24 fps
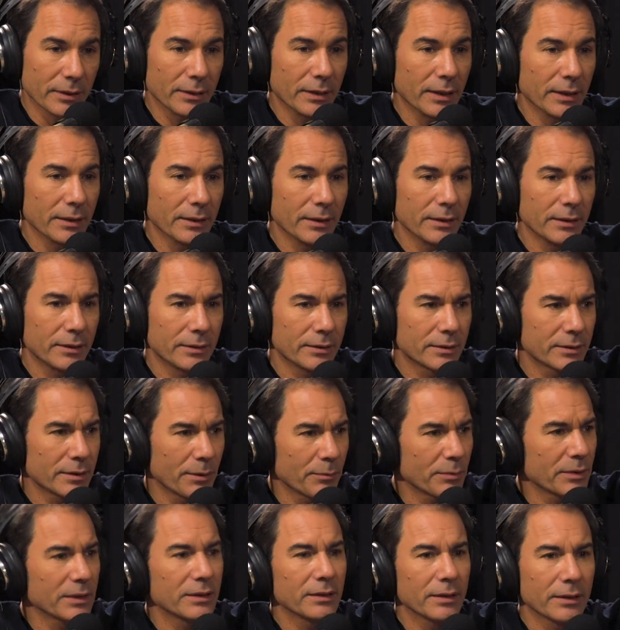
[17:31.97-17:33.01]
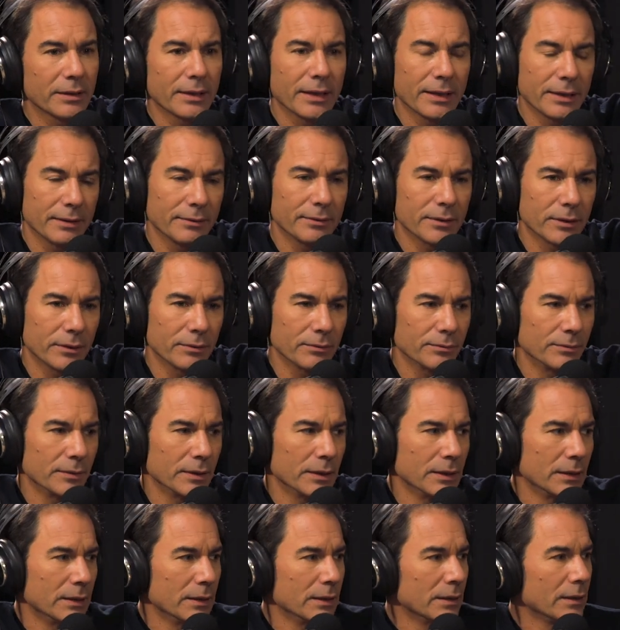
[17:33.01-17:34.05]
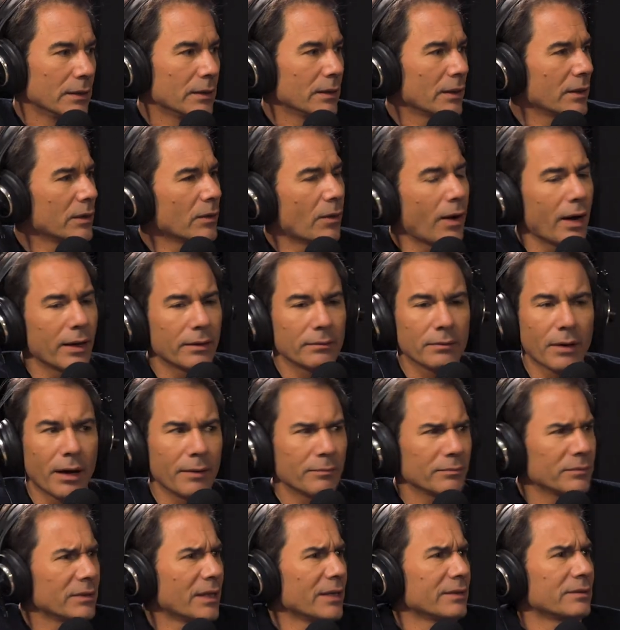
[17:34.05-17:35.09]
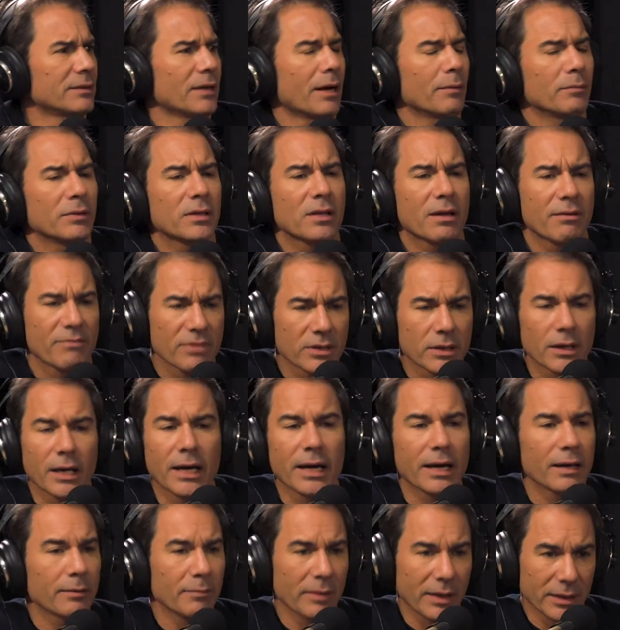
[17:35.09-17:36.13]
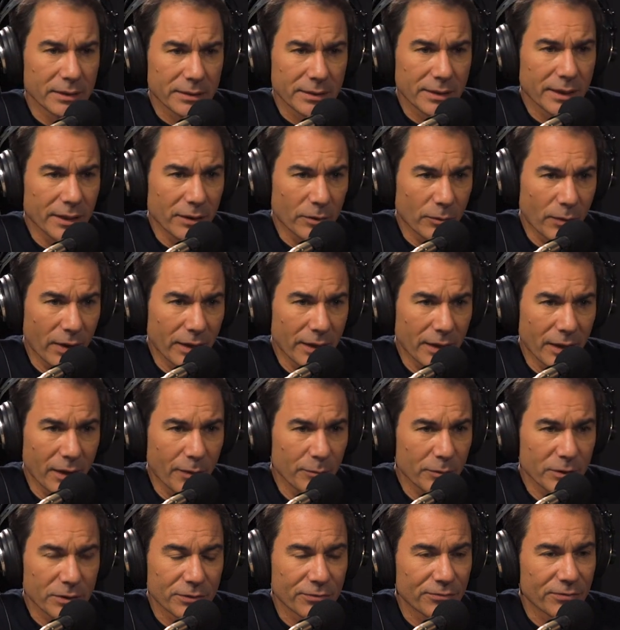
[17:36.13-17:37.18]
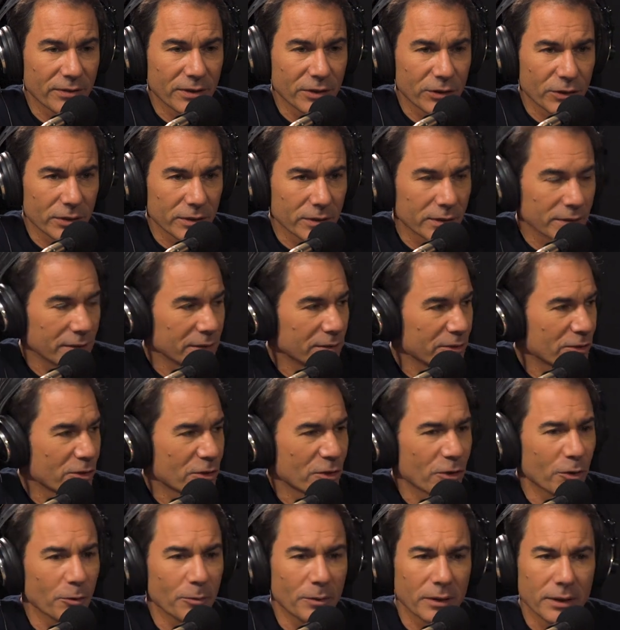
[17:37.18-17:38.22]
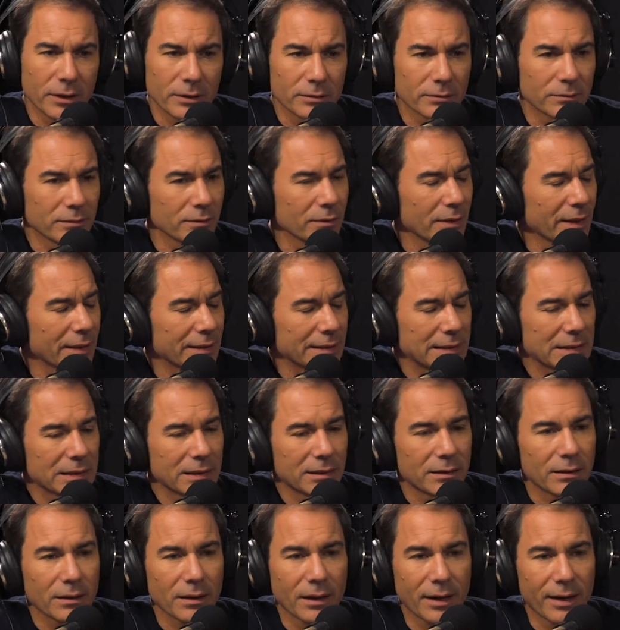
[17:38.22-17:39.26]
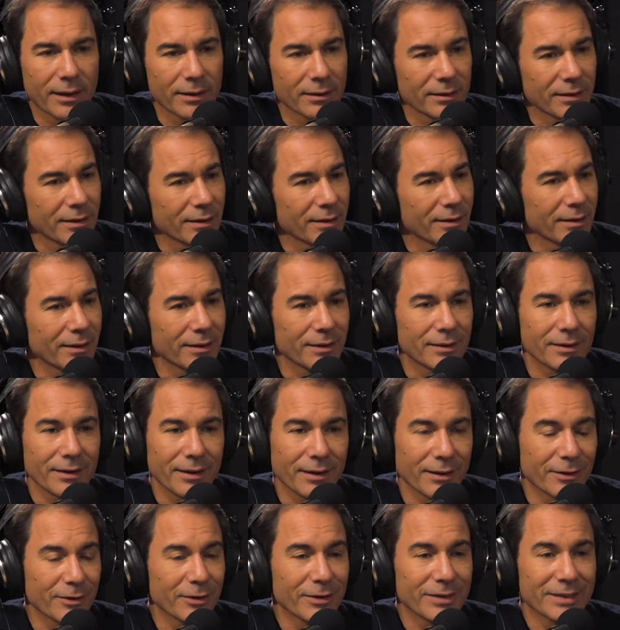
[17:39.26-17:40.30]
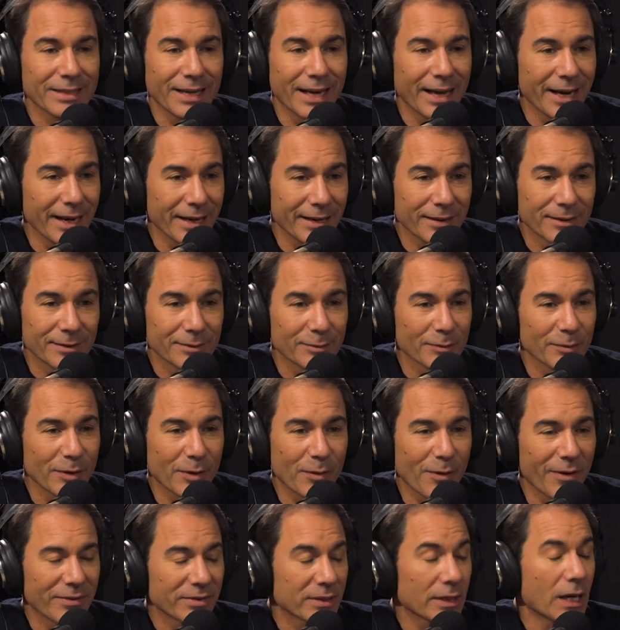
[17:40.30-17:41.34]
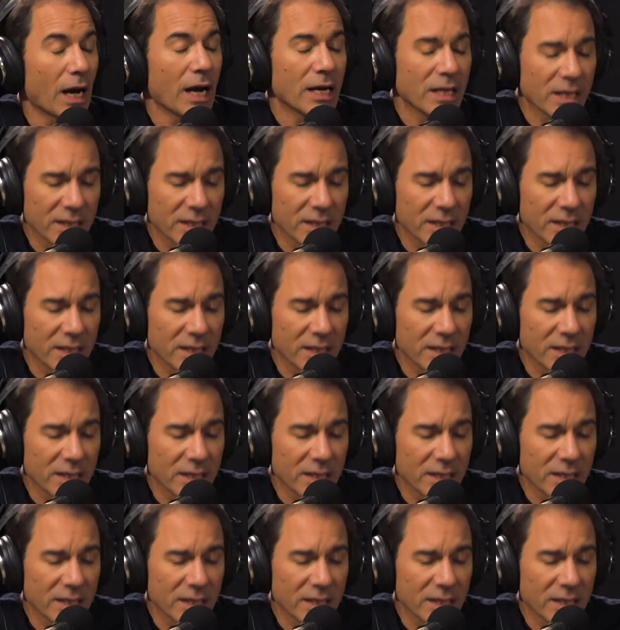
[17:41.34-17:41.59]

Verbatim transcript: that, that, that something that they can you know, I, I'm like, I'm loving The Handmaid's Tale right now. I'm just finishing season two, but mm-hmm. my God, at the end of the day, my wife's like, I